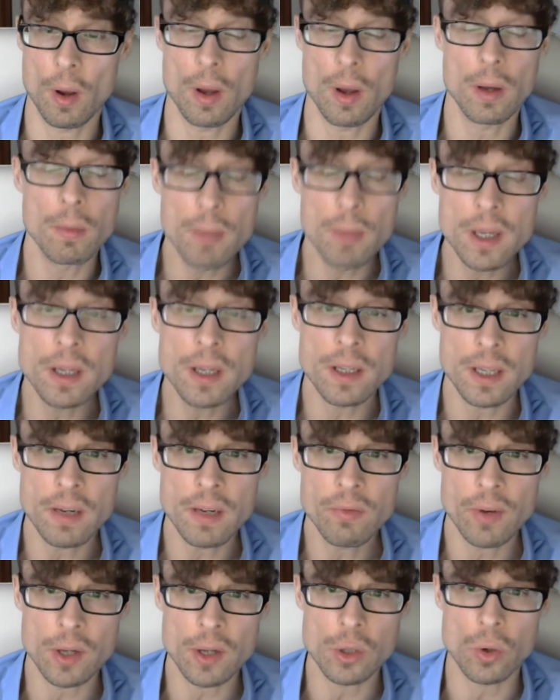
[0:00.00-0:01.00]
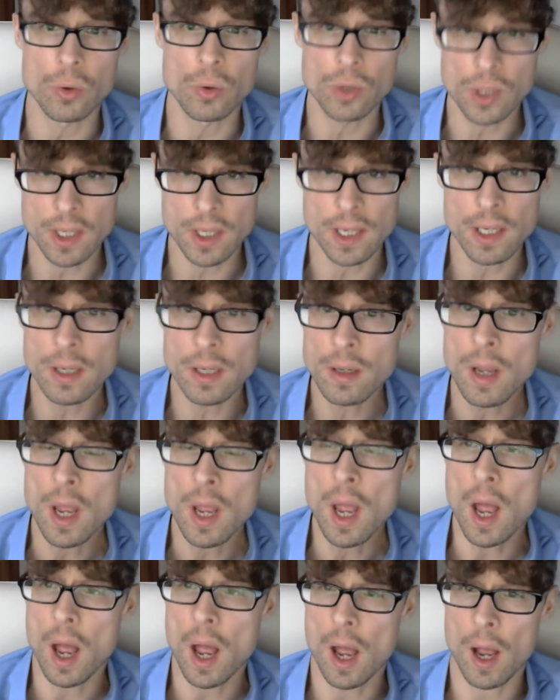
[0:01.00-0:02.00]
immediate effects on skin,
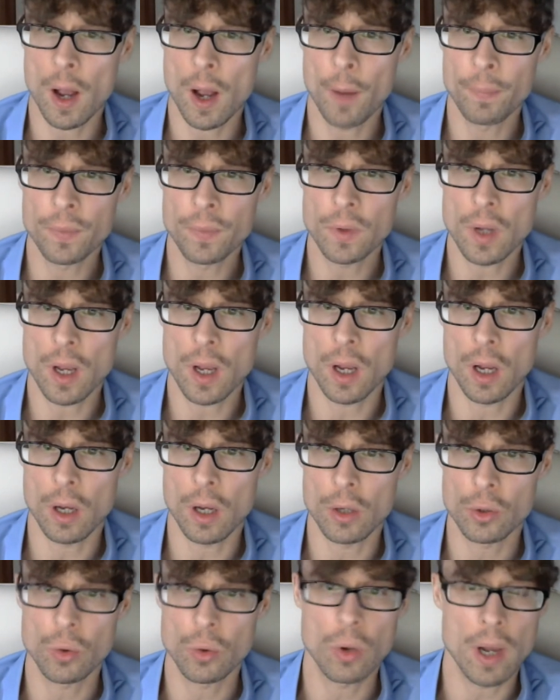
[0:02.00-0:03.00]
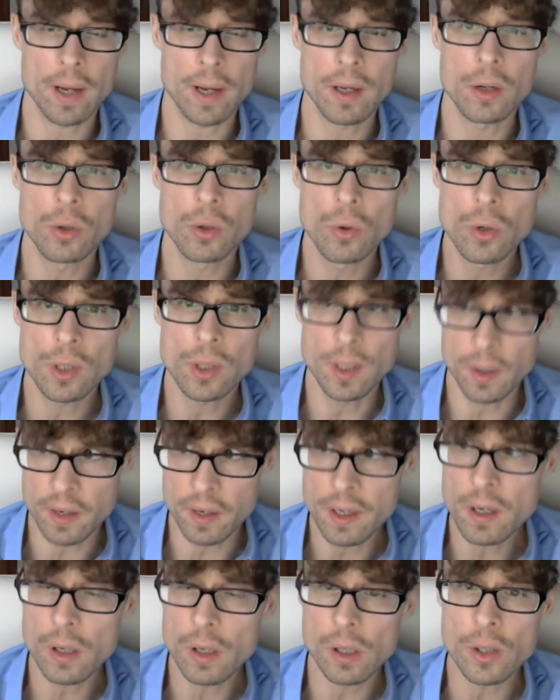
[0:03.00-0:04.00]
so like reducing
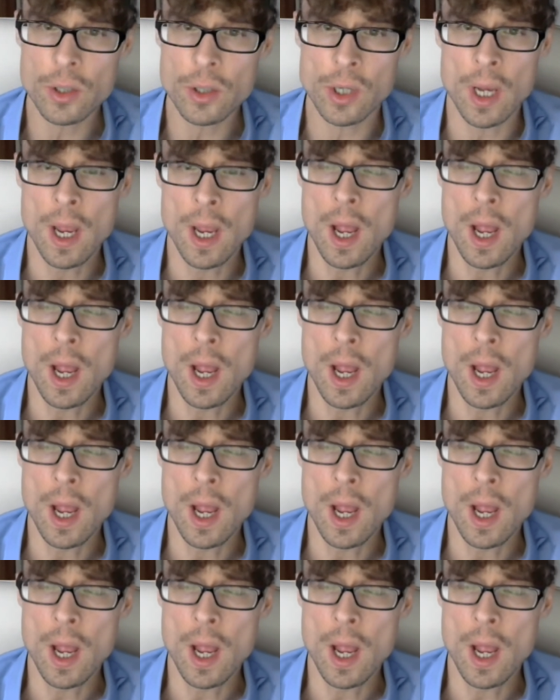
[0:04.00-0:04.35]
wrinkles,